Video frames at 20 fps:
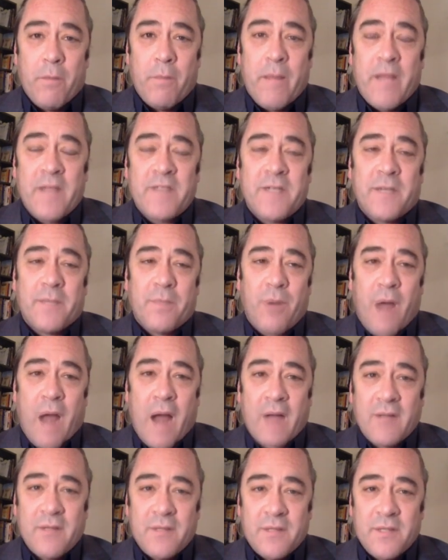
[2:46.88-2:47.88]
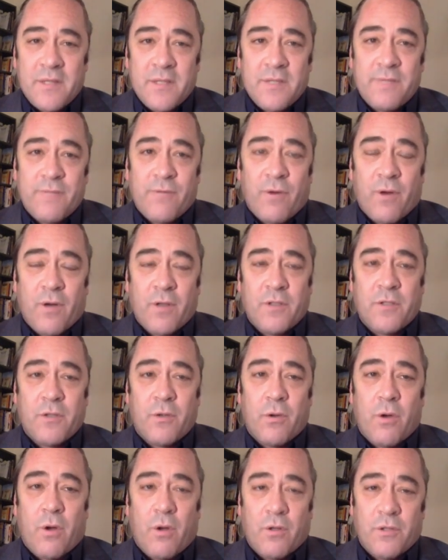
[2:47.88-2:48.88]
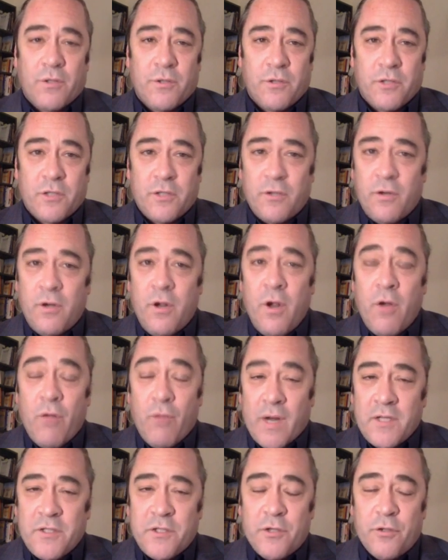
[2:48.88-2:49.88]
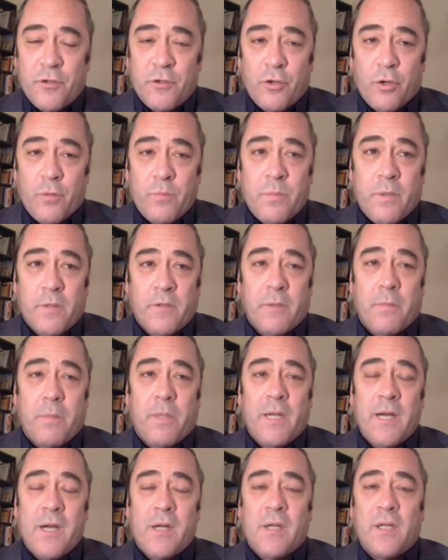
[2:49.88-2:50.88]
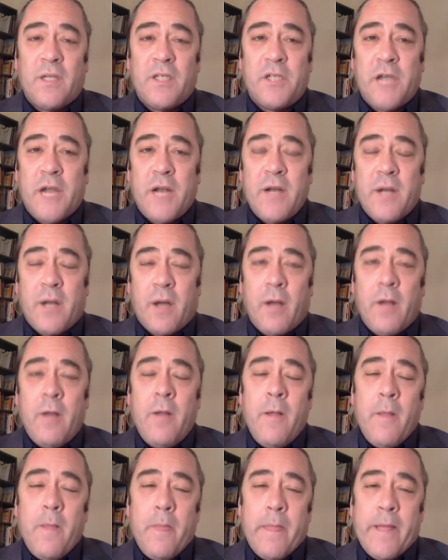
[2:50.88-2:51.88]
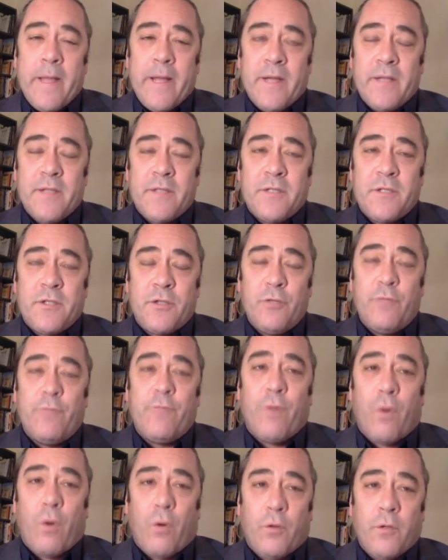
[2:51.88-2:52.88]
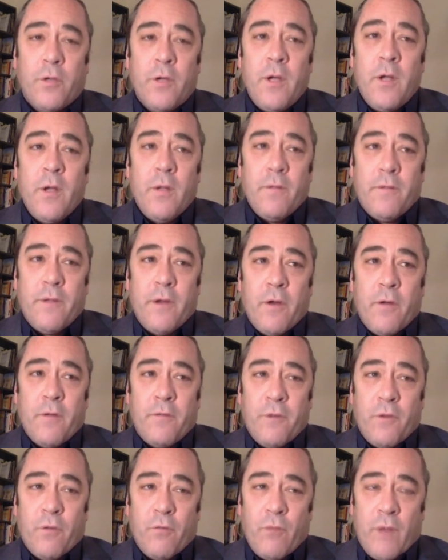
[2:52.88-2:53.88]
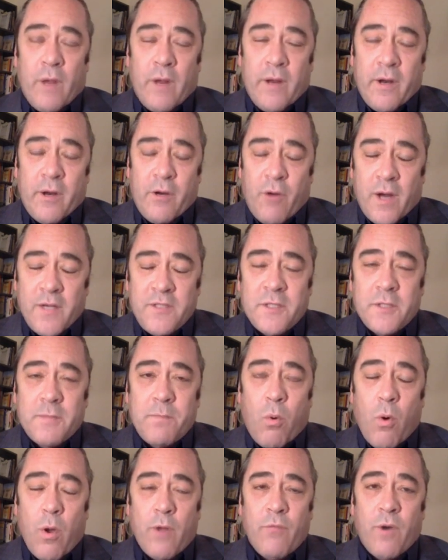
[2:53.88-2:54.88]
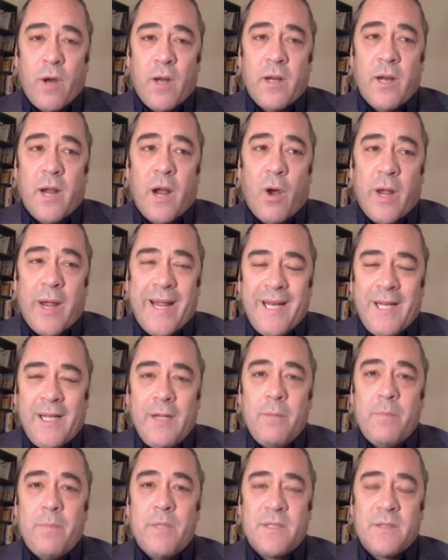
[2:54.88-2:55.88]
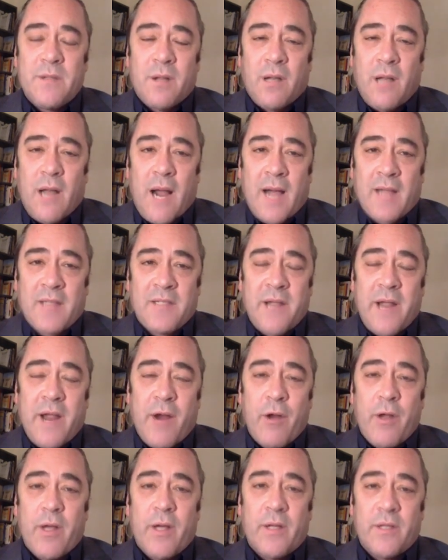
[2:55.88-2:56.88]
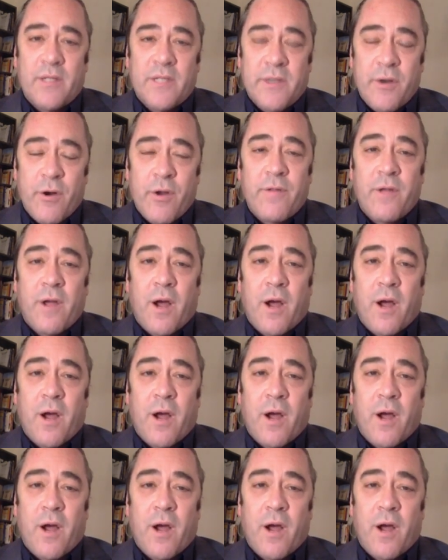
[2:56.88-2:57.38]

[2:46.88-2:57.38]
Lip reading: basic practices for a so-called search and rescue group. But the political agenda is twofold. They're at a crisis point right now. Idlib is the last area in Syria